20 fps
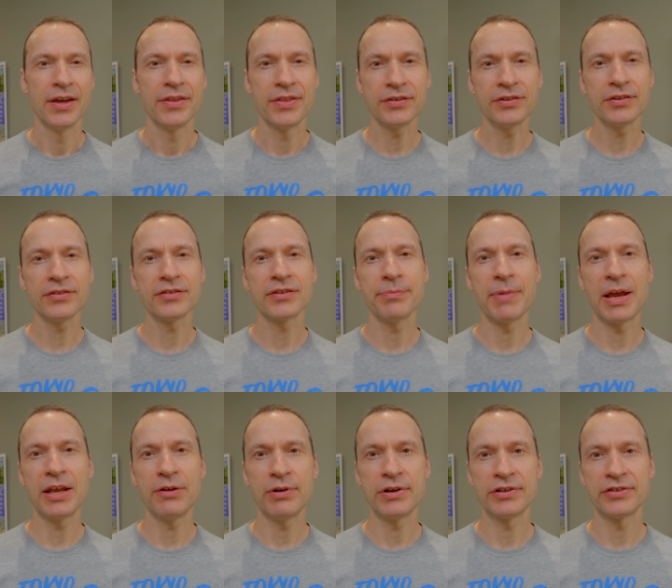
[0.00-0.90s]
This is the
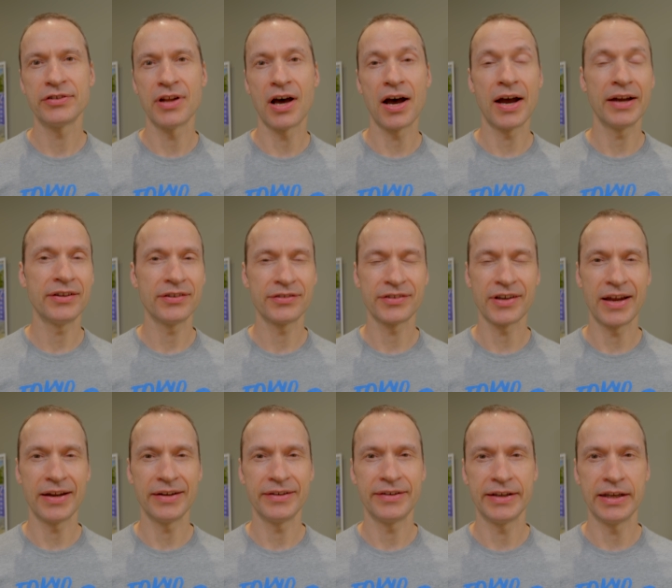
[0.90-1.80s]
main reason I
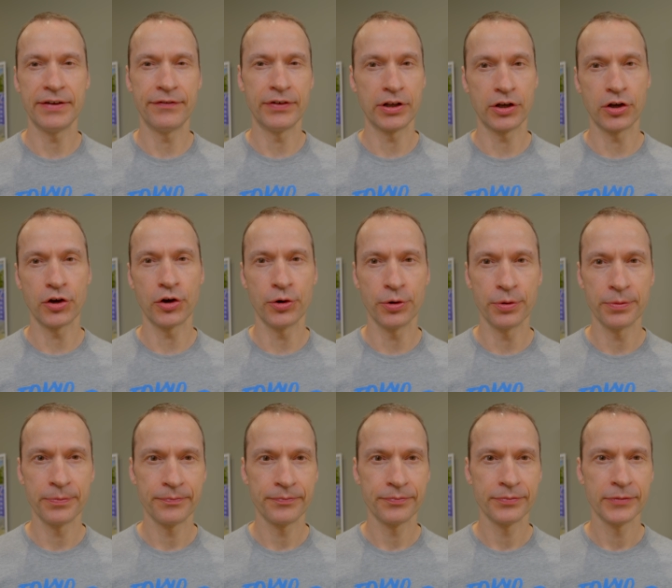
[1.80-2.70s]
decided to give it a go.
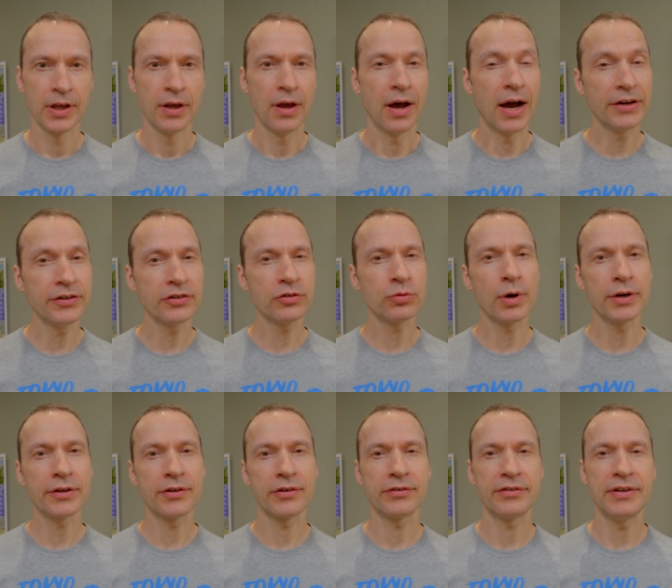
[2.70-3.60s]
I just
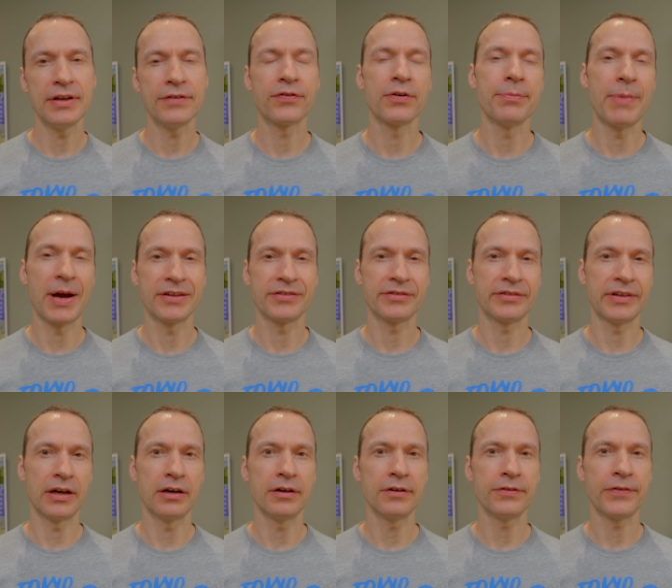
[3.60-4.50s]
wanted to see for
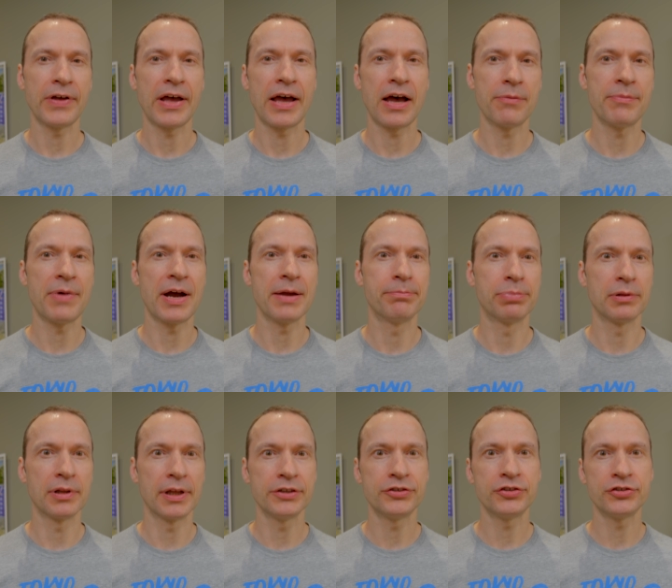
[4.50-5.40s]
myself how my
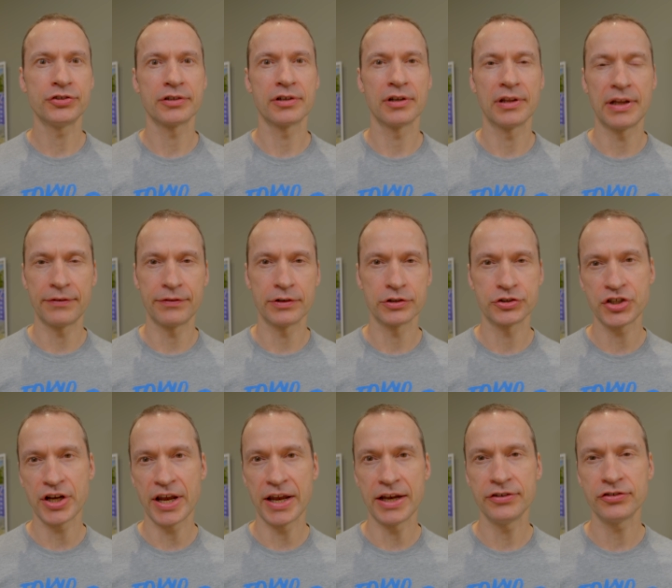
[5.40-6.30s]
blood sugar level
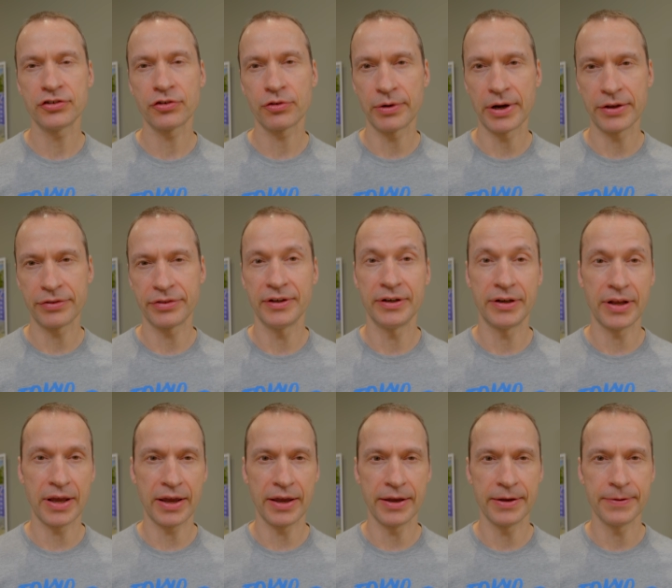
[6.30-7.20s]
changed throughout the
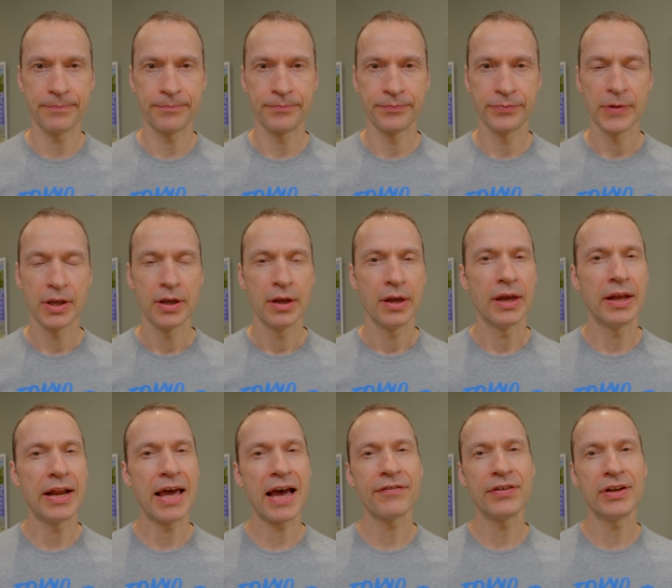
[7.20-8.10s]
day.
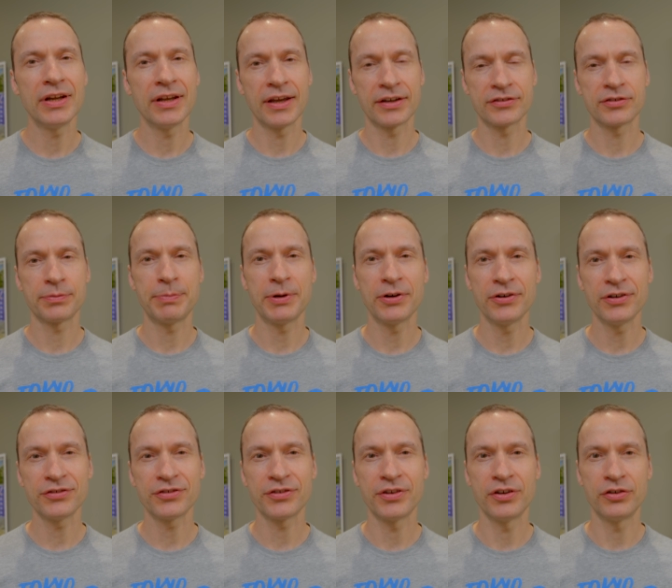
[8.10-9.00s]
And having
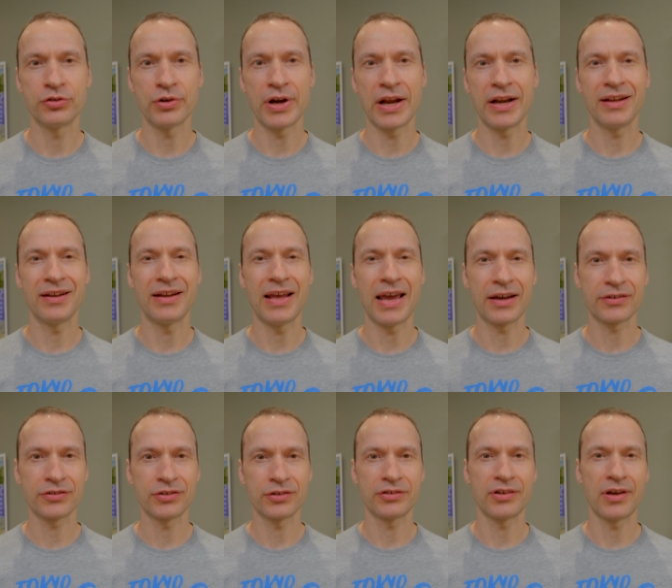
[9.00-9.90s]
experienced the dreaded
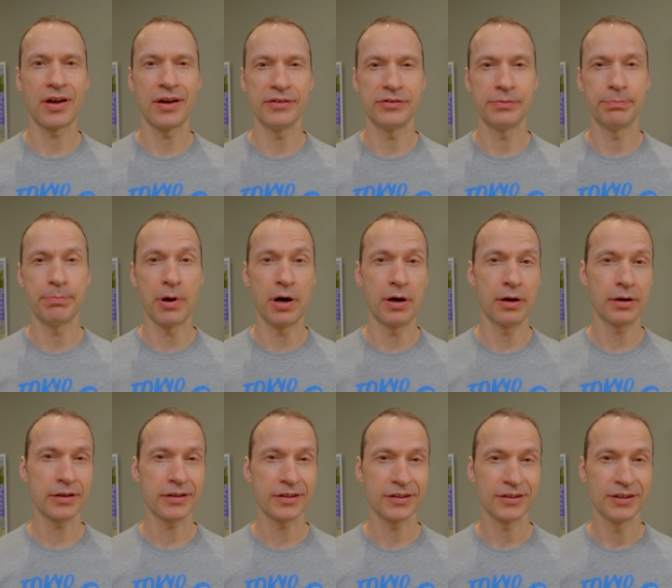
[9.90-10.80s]
exercise
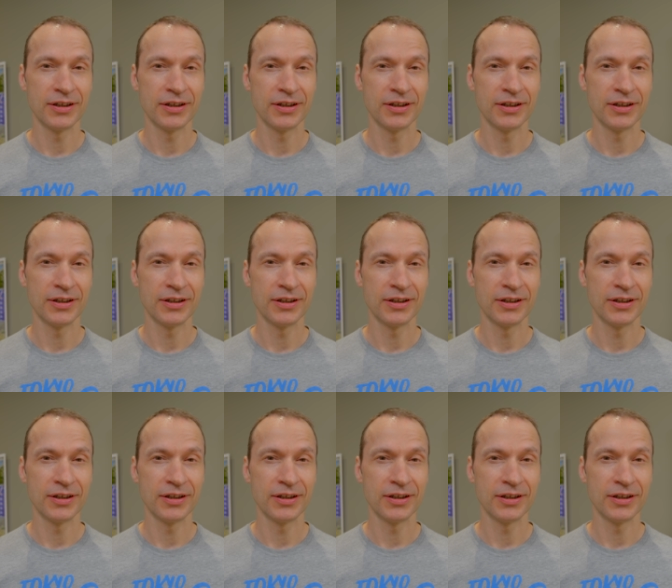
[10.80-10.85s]
bonk,